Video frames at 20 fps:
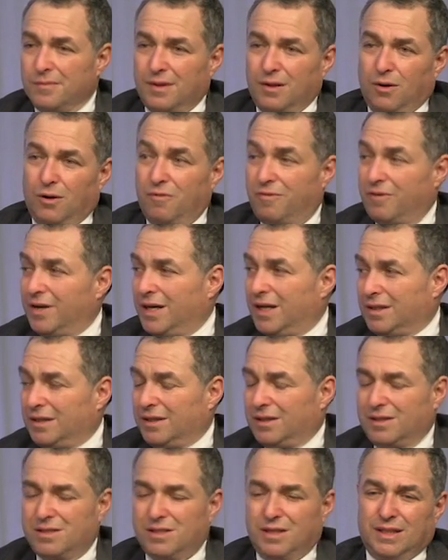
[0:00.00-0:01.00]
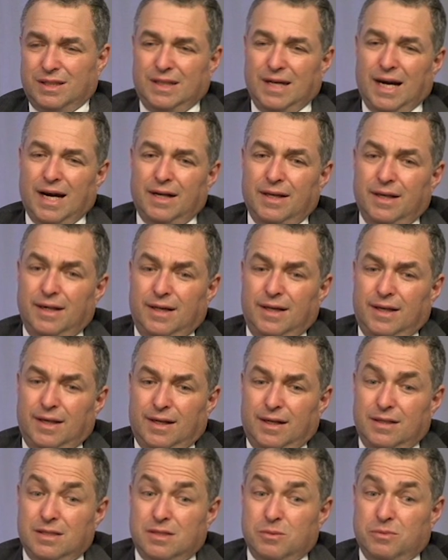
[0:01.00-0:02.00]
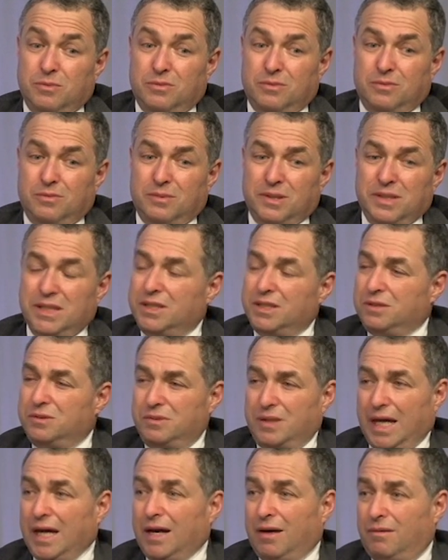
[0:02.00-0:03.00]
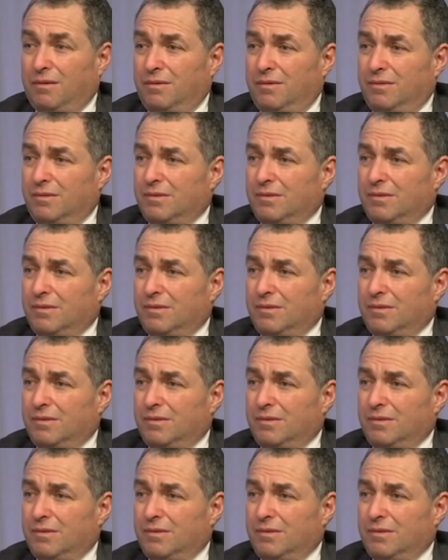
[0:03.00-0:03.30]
overhead and things like that. And I said, well, what do you do now?